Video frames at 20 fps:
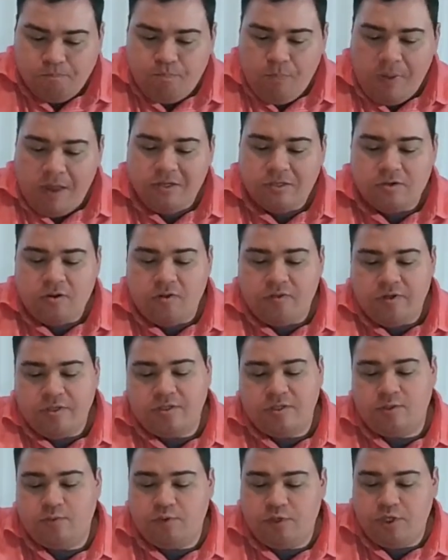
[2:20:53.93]
S. Karthik
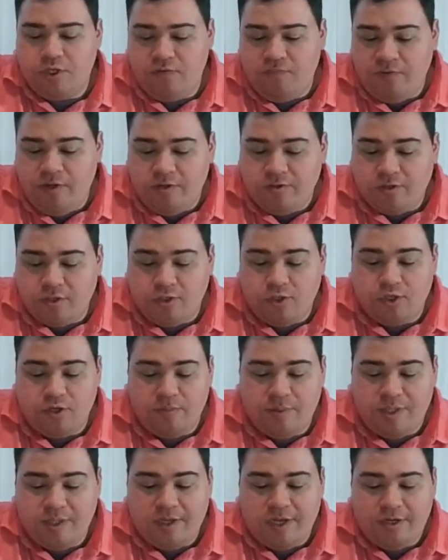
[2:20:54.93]
says, "What are your views on
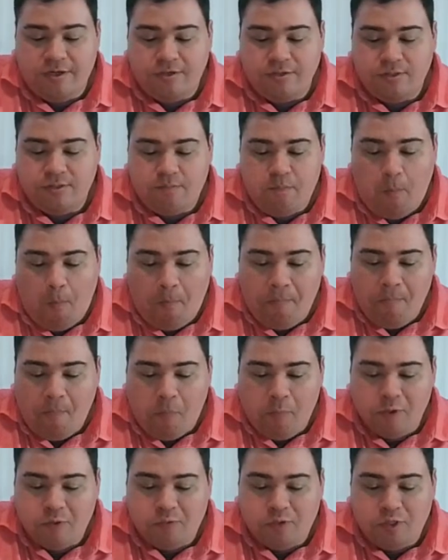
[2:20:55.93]
German liners?
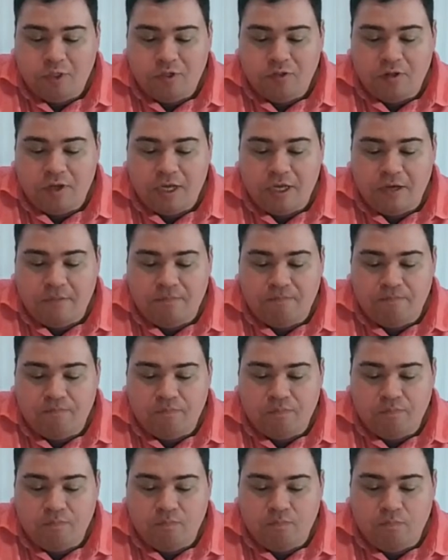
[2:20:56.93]
Which one do you like?
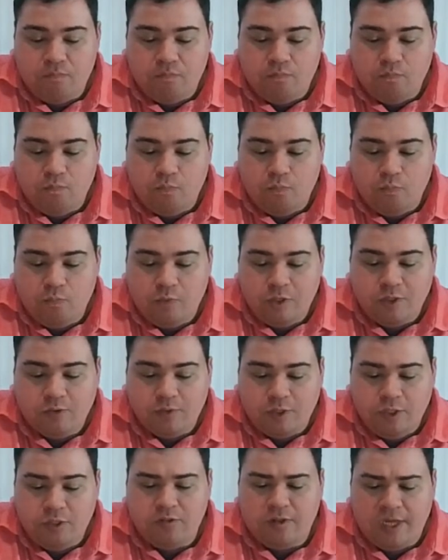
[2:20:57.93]
Which
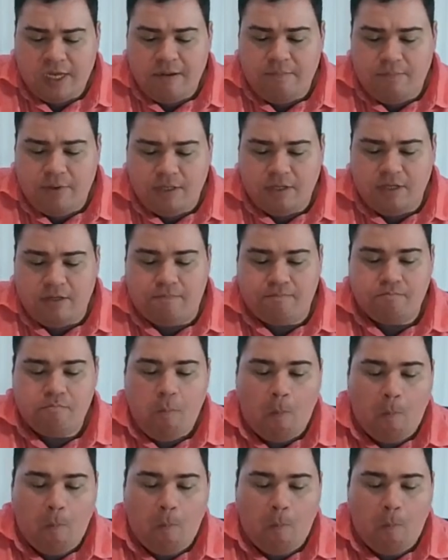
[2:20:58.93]
one do you like among them?"